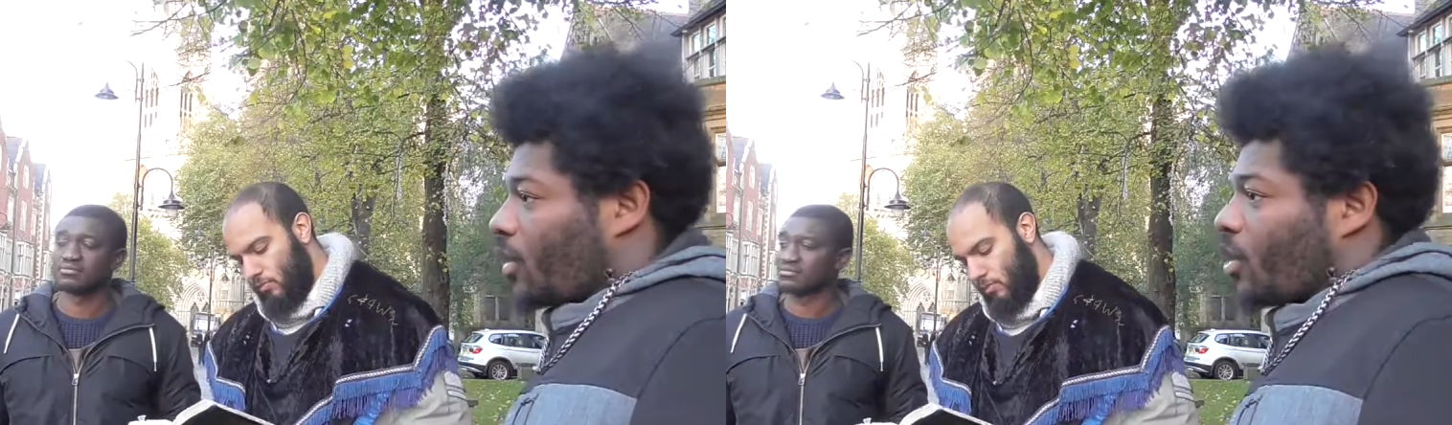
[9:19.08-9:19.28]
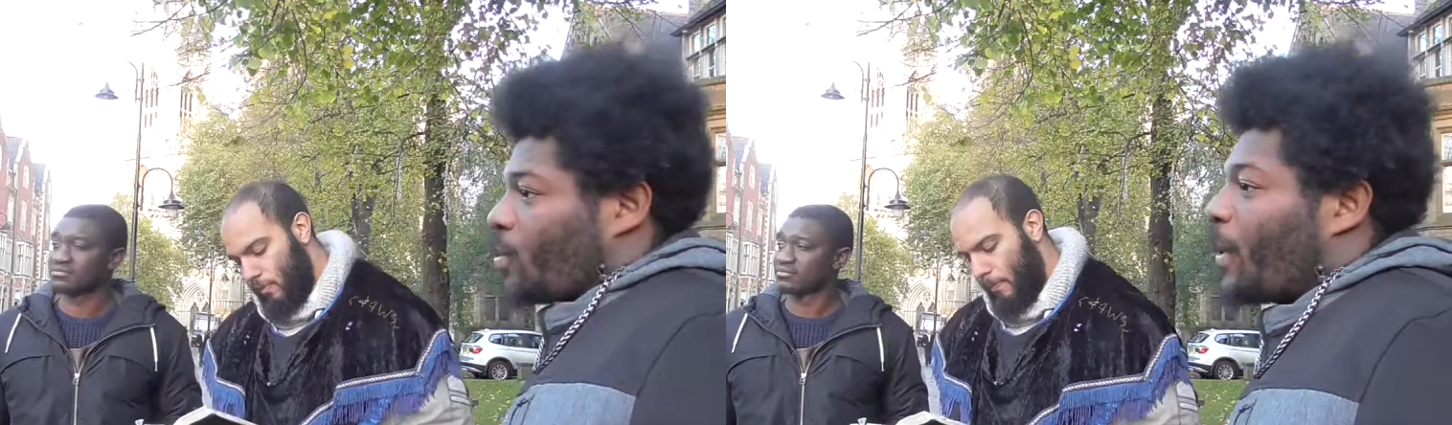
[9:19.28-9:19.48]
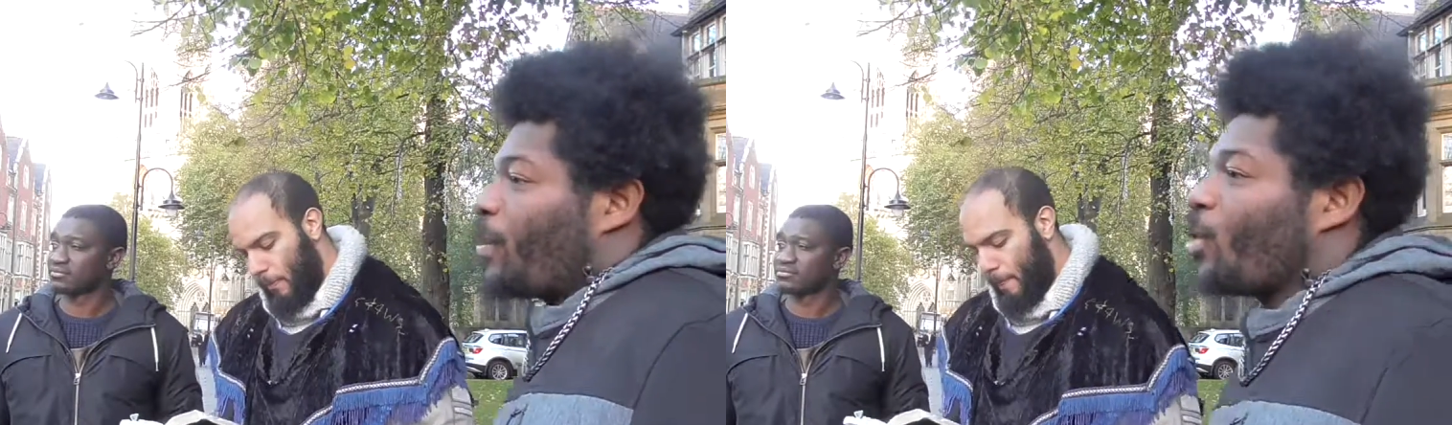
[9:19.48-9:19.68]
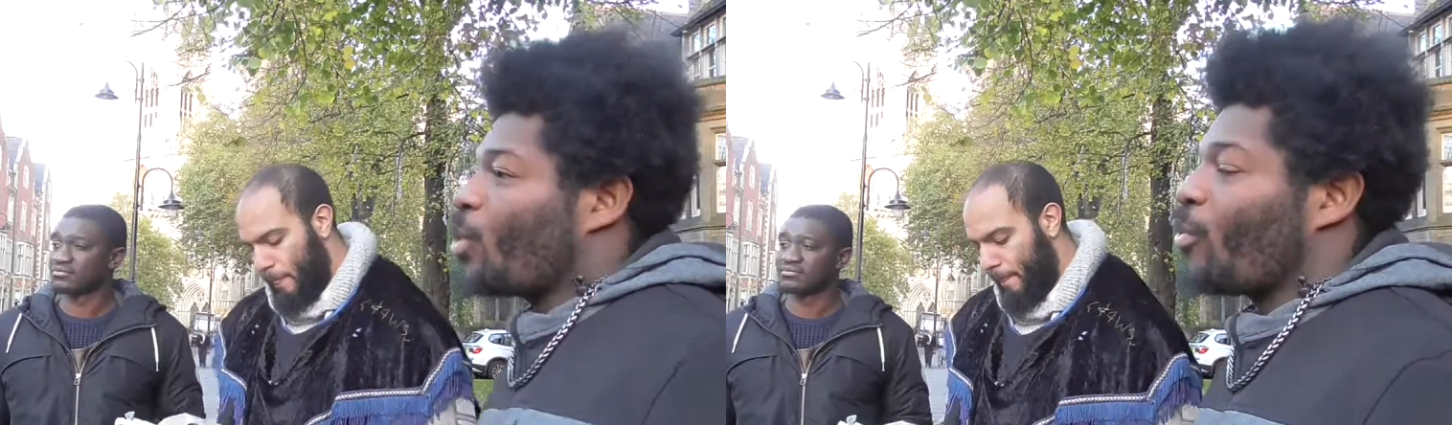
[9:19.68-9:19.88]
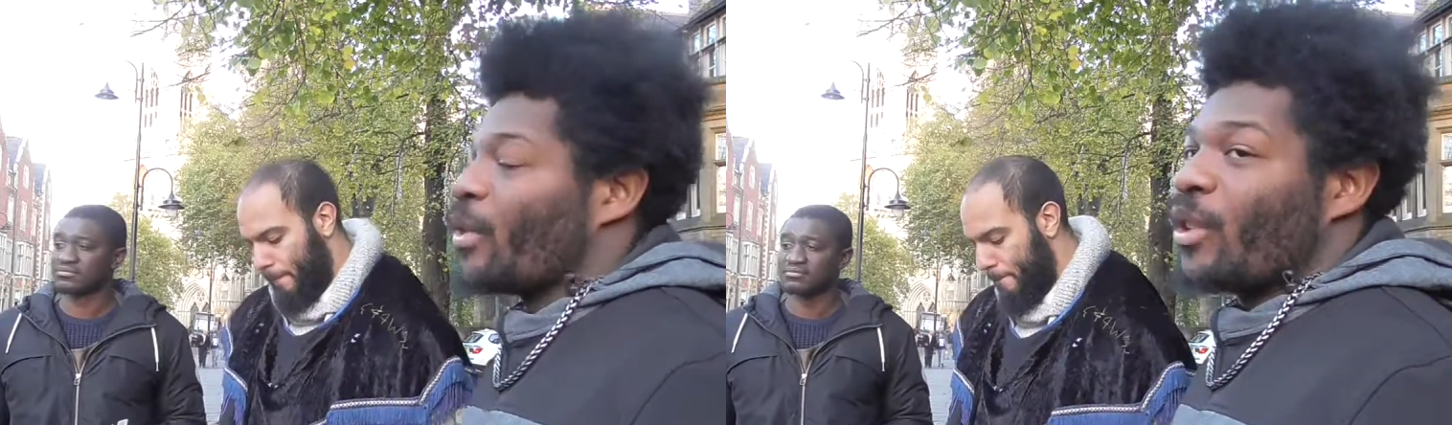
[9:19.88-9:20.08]
Speaker 1: Because people, you
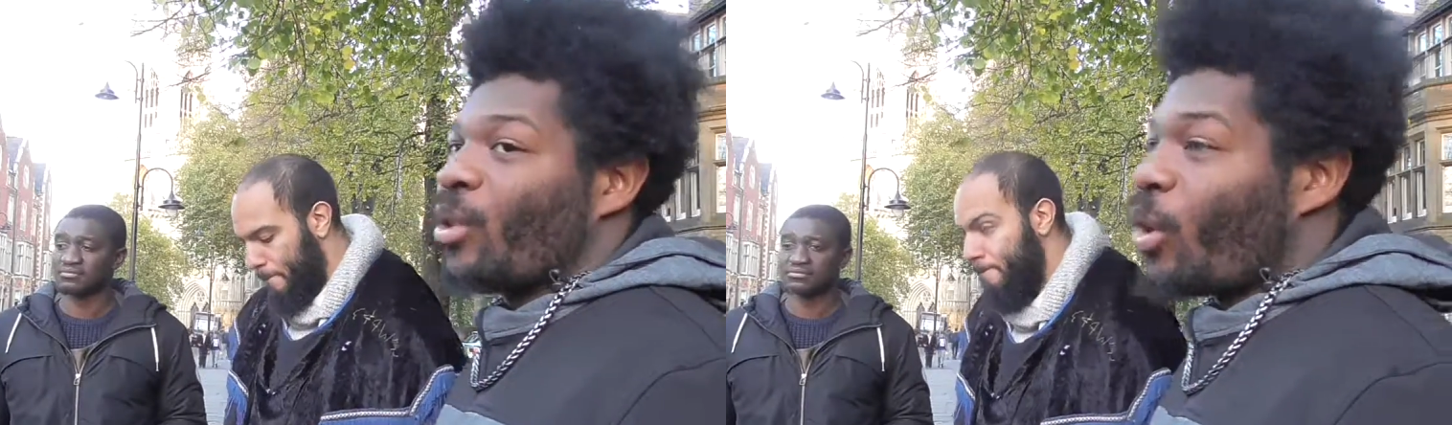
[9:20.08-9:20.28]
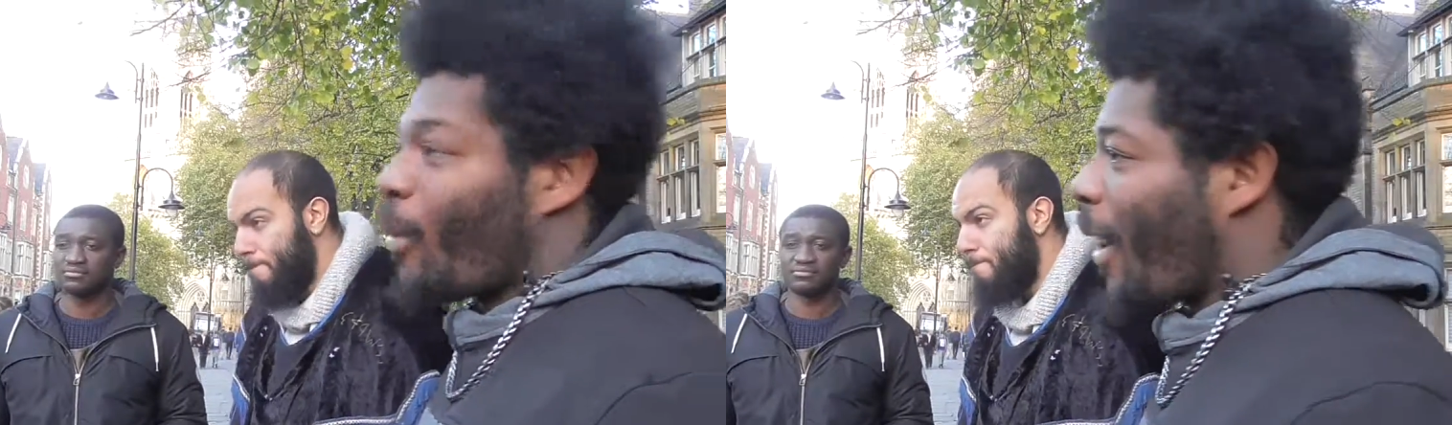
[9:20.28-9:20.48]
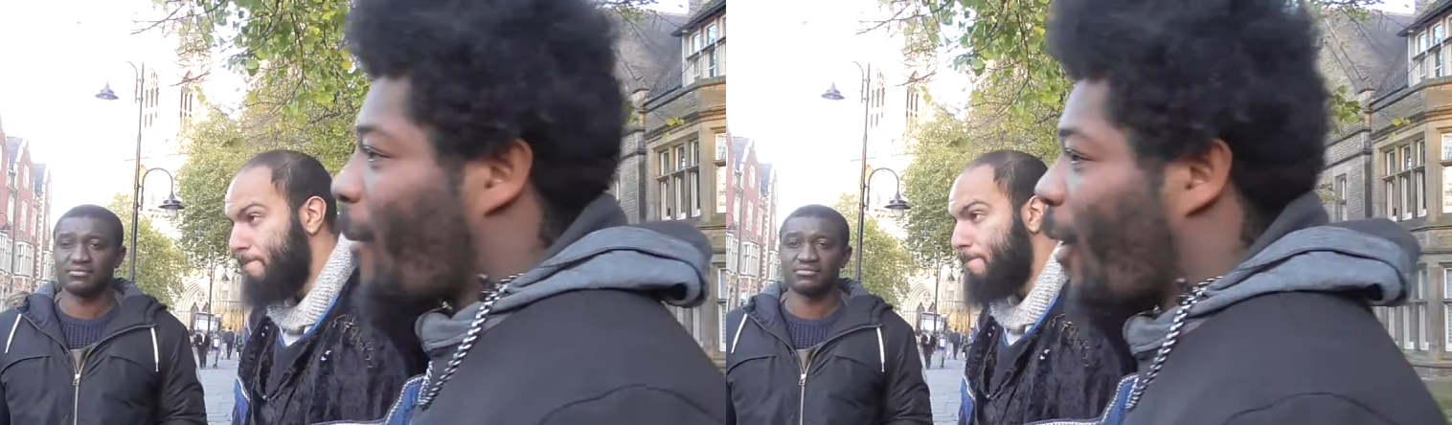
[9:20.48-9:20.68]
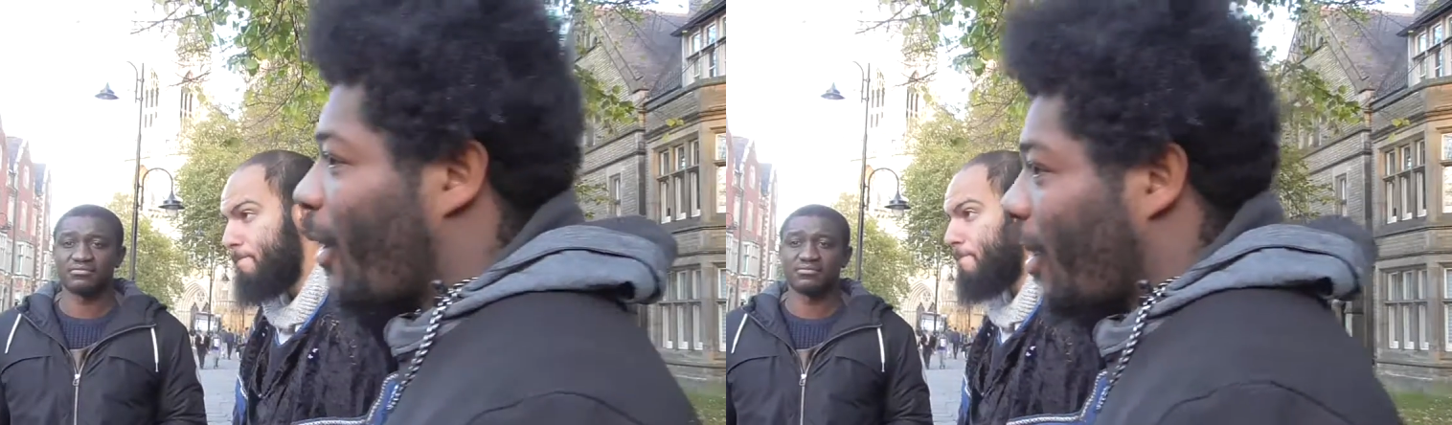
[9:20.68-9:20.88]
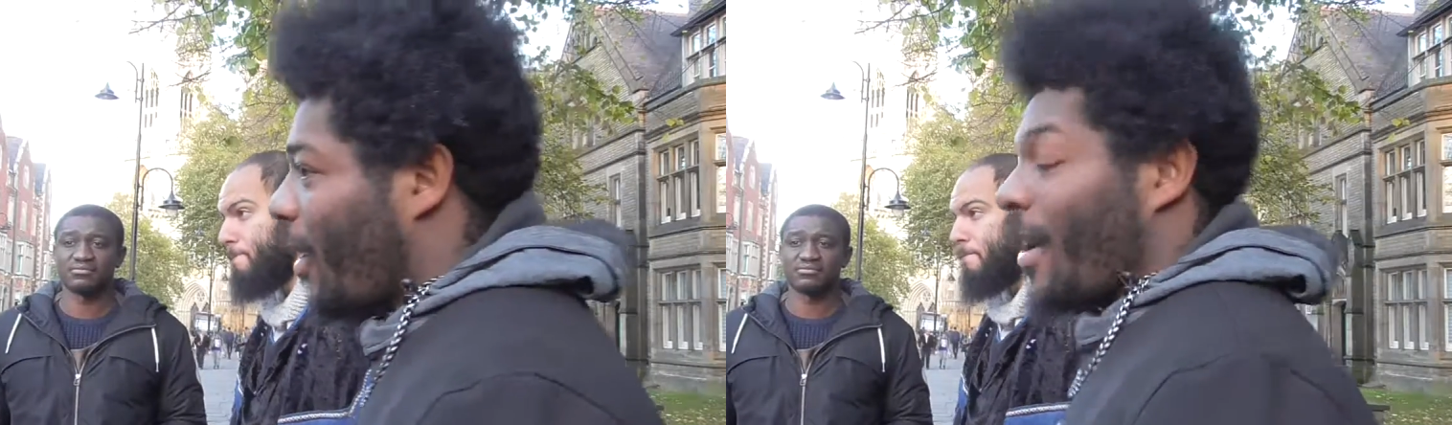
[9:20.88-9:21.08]
couldn't really talk about
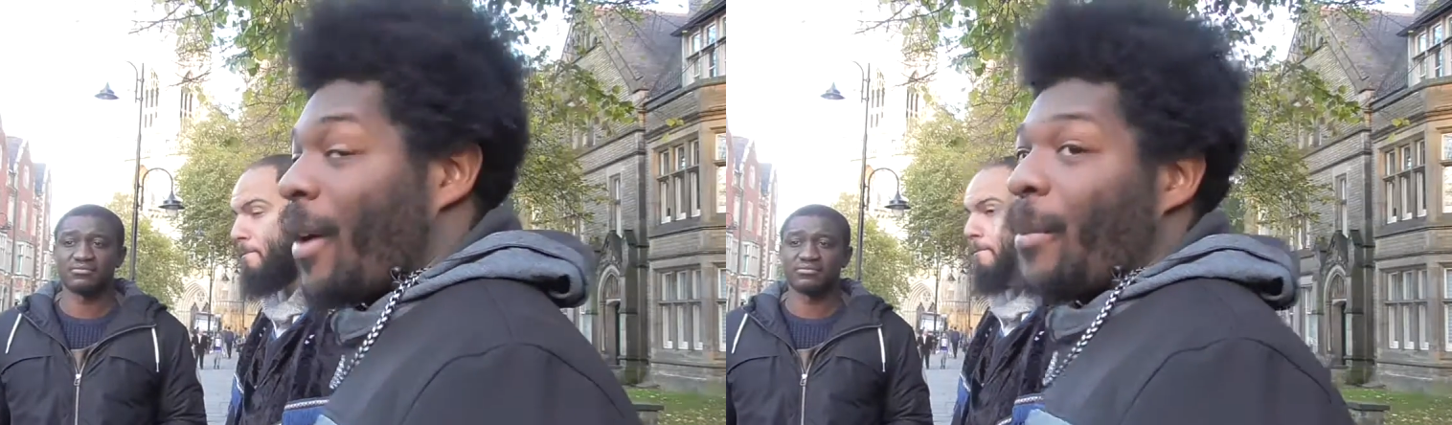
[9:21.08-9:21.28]
America like